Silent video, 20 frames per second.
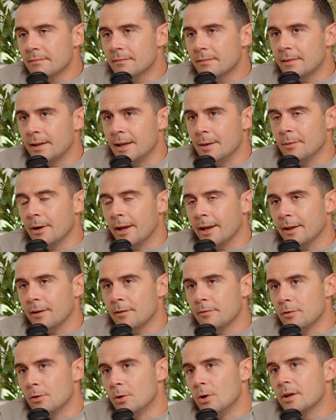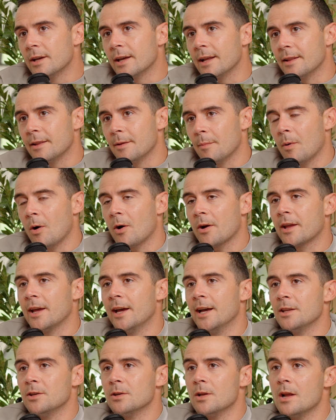Kim, like, if you look at the market
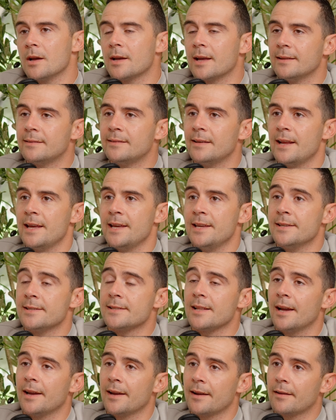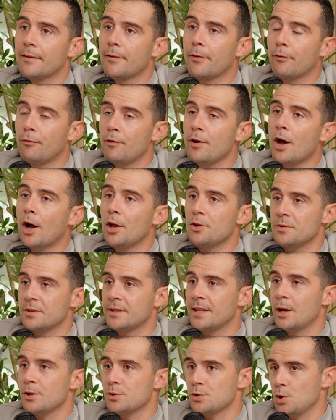and you look at today's like
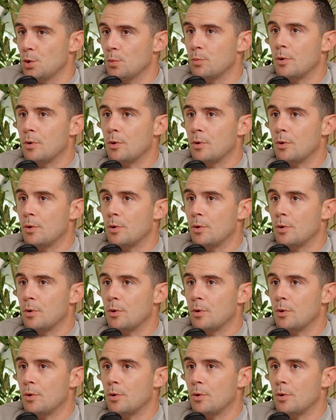300,000 euro